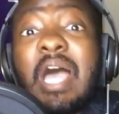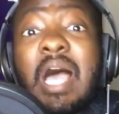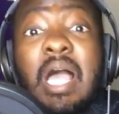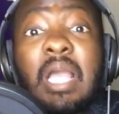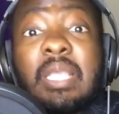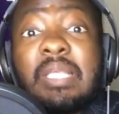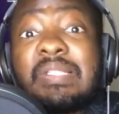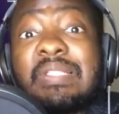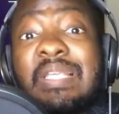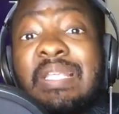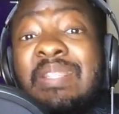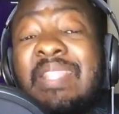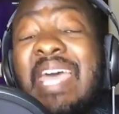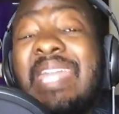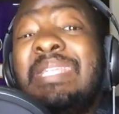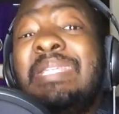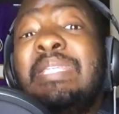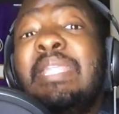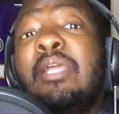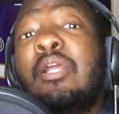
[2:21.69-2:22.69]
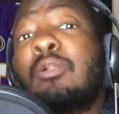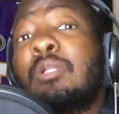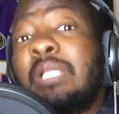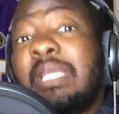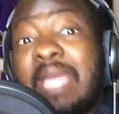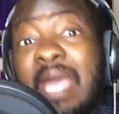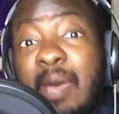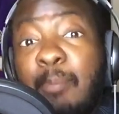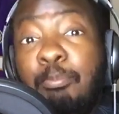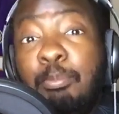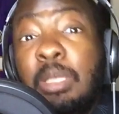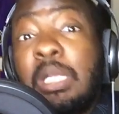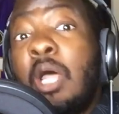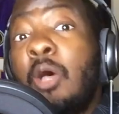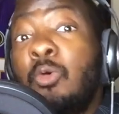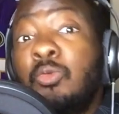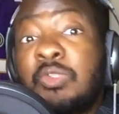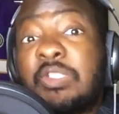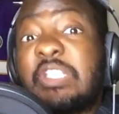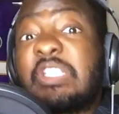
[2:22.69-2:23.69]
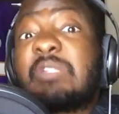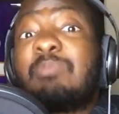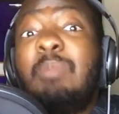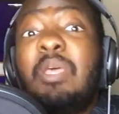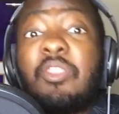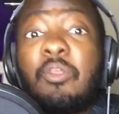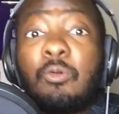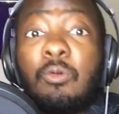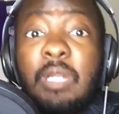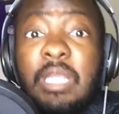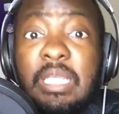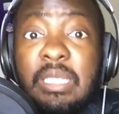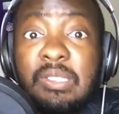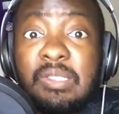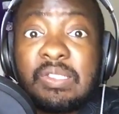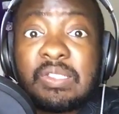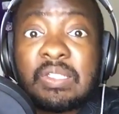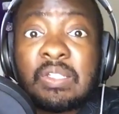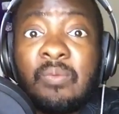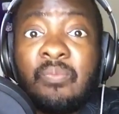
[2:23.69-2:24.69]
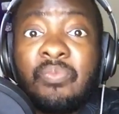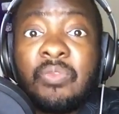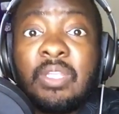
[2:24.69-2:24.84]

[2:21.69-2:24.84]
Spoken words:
Hockenson that nearly got blown to smithereens.